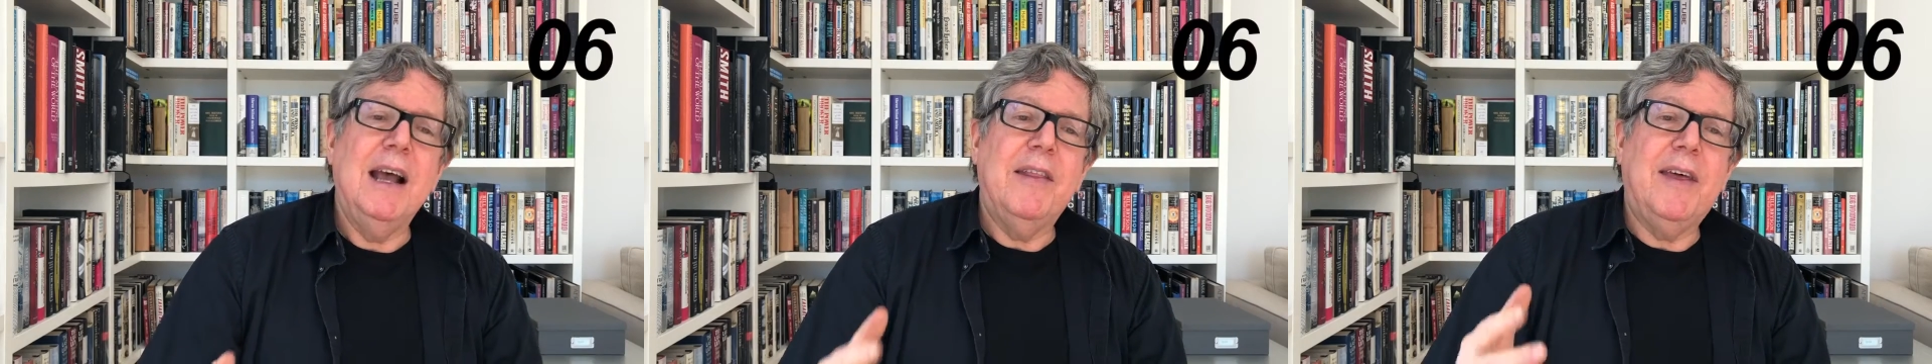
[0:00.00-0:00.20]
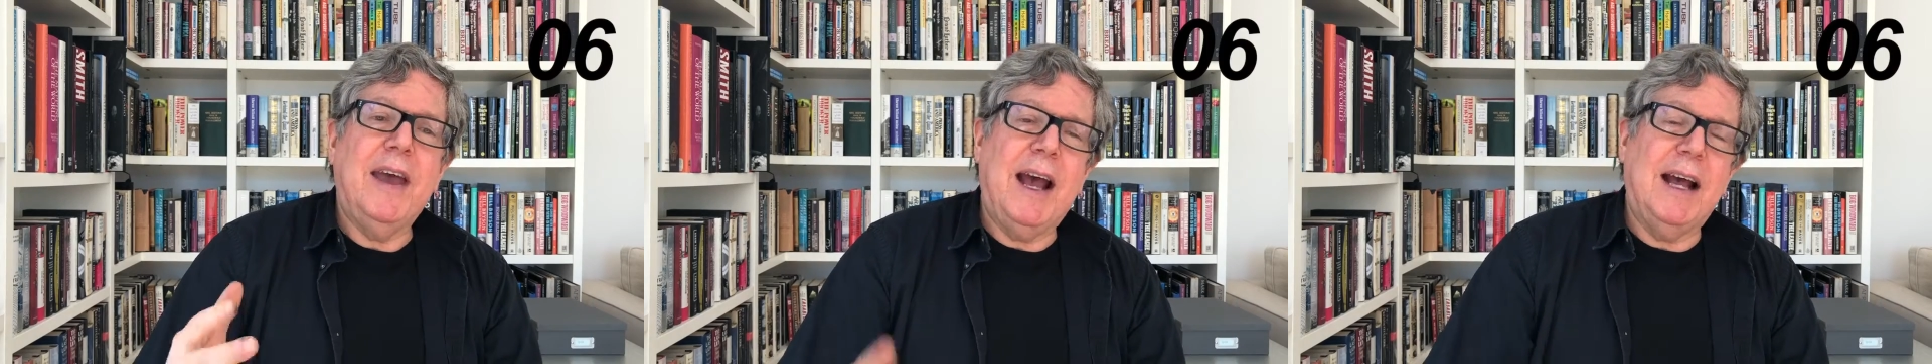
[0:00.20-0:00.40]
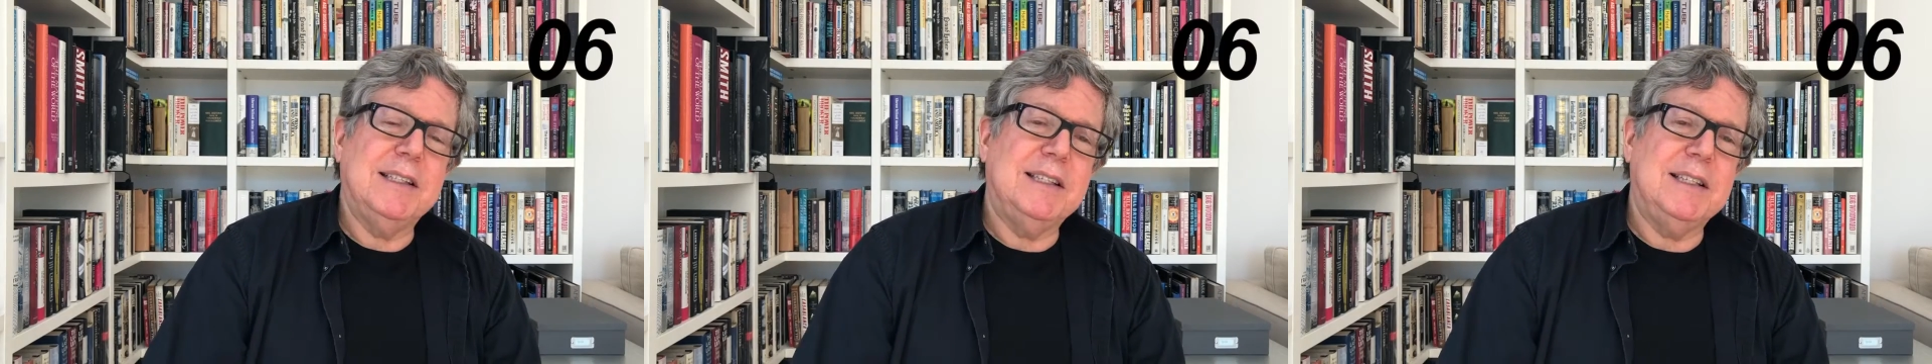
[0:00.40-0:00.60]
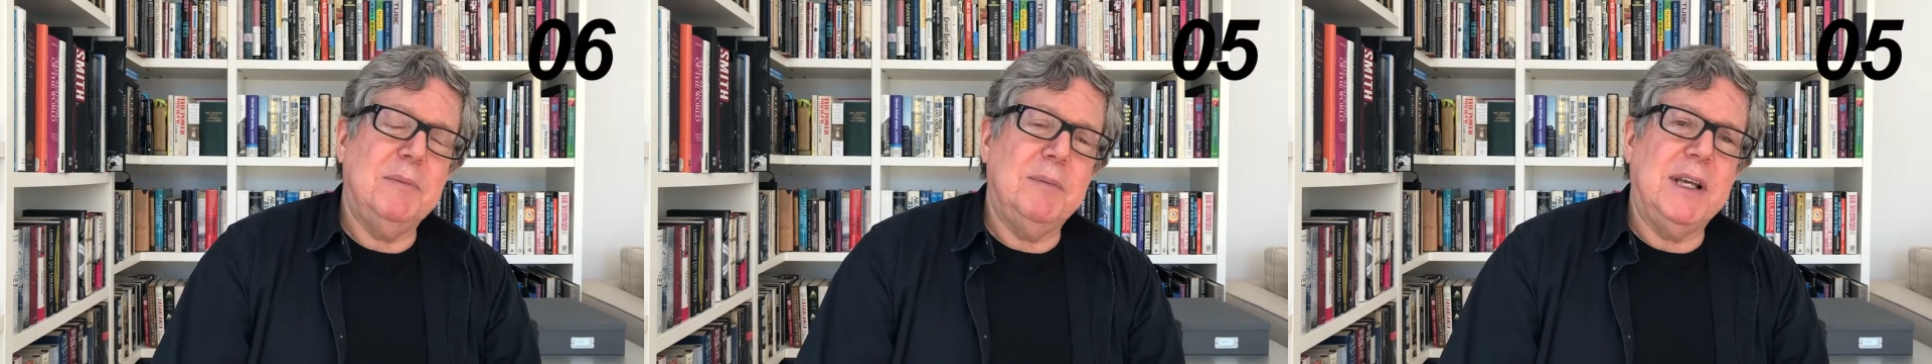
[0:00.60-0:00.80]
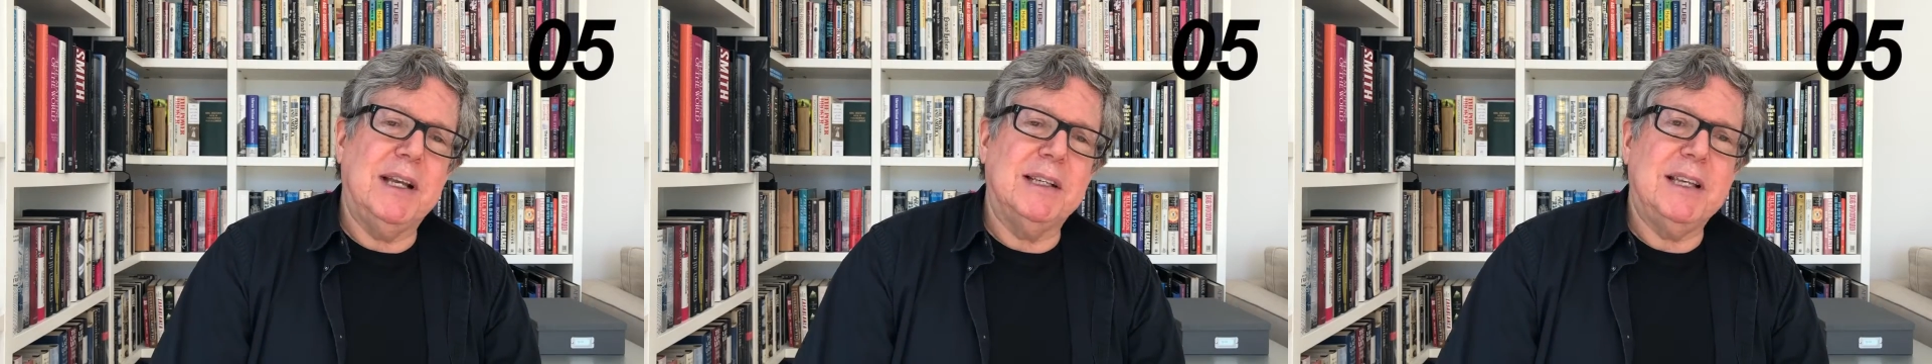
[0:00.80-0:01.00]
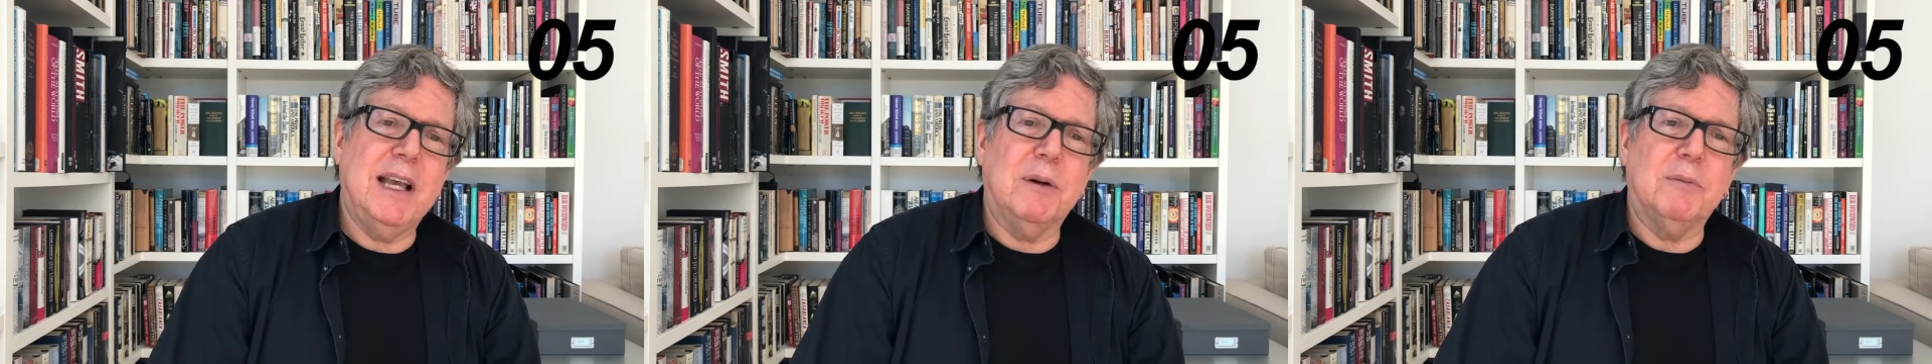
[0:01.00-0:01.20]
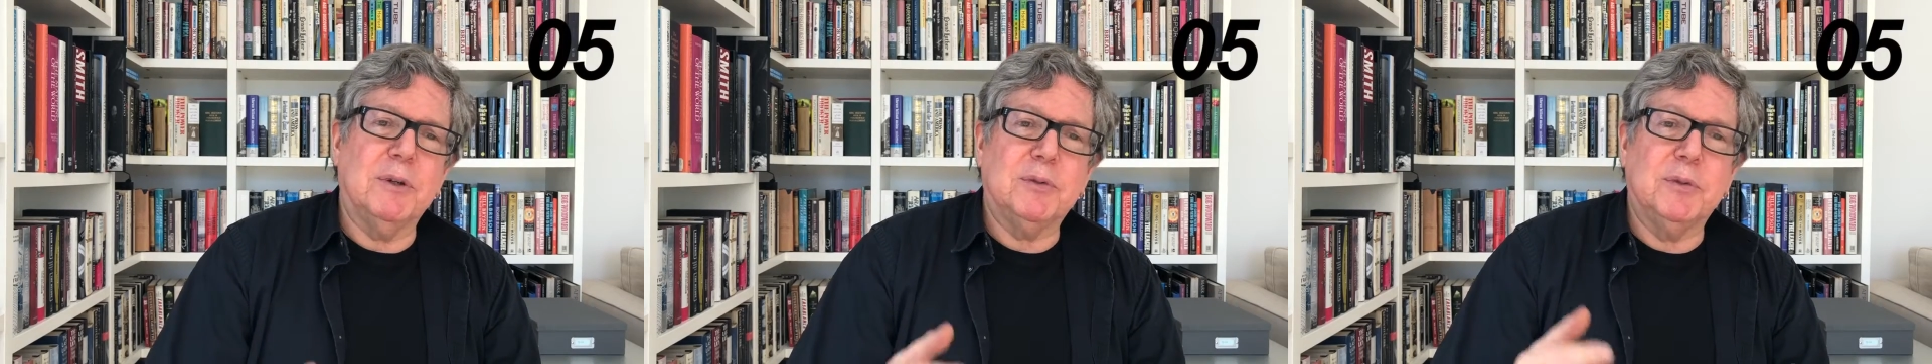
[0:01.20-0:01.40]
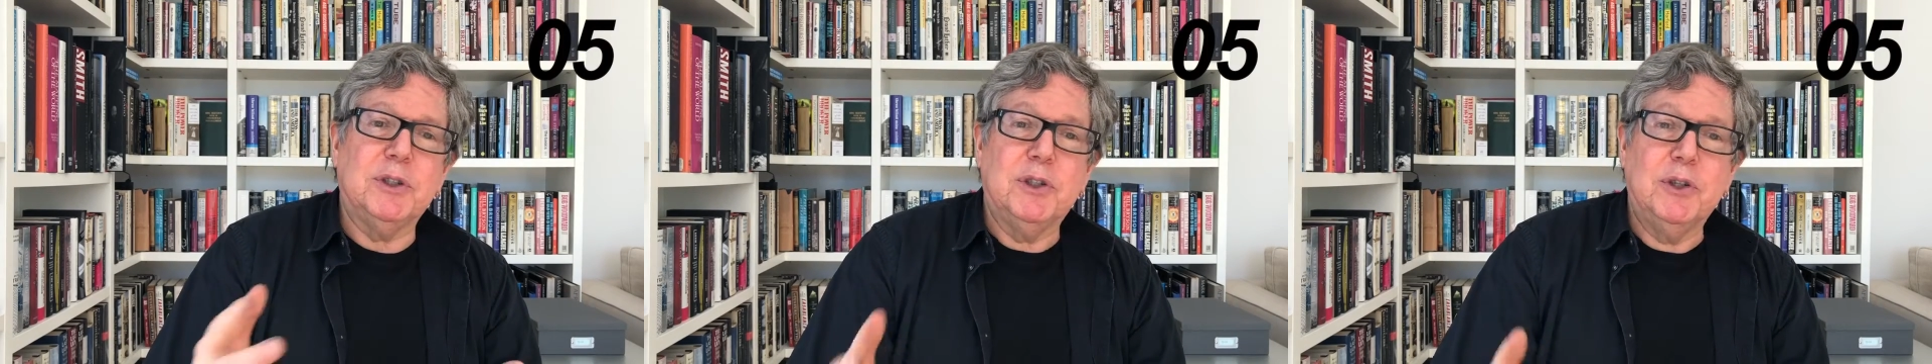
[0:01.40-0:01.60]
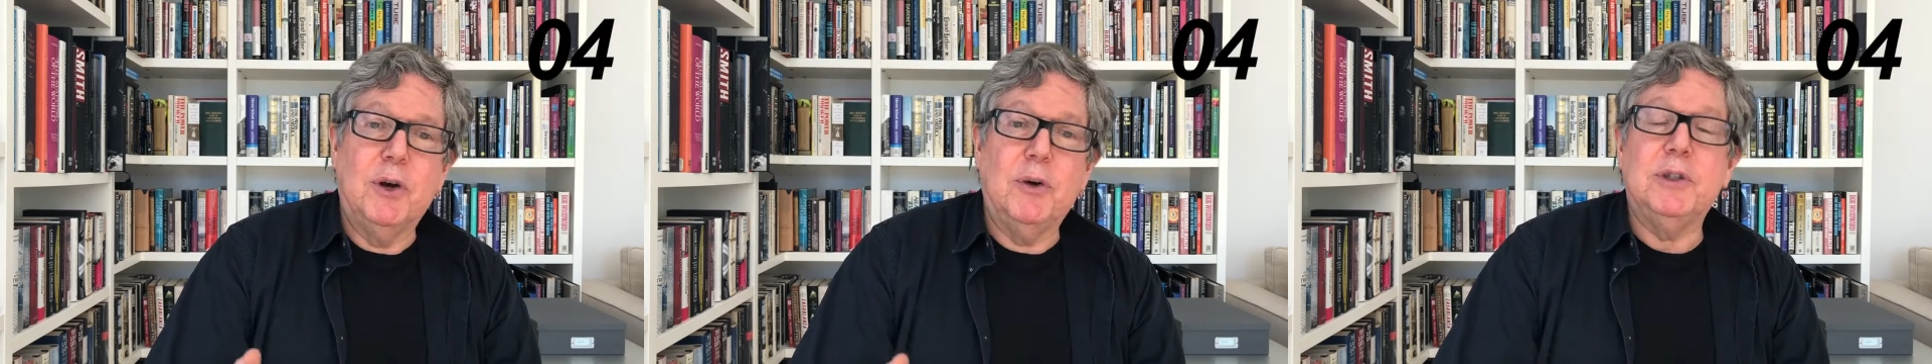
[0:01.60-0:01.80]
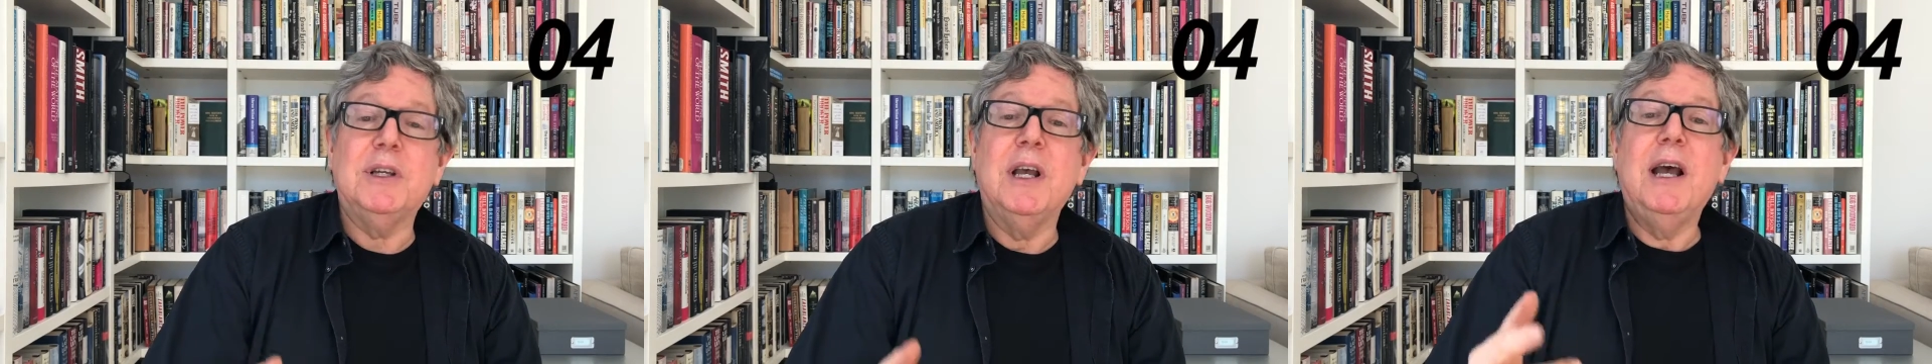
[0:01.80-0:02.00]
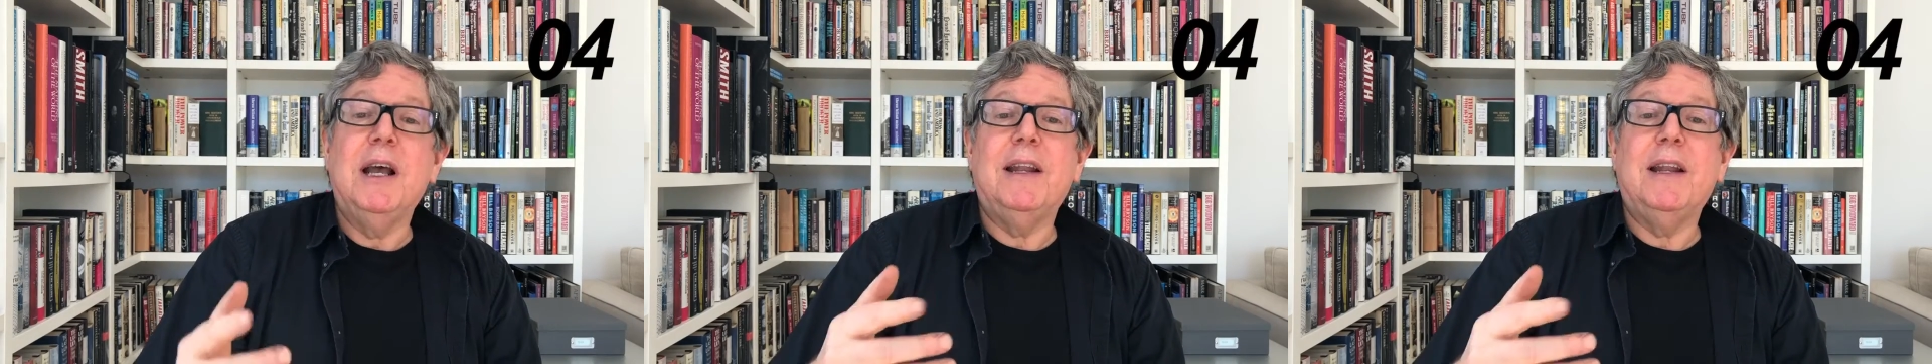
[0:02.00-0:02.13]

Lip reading: They had CBSN, which was news.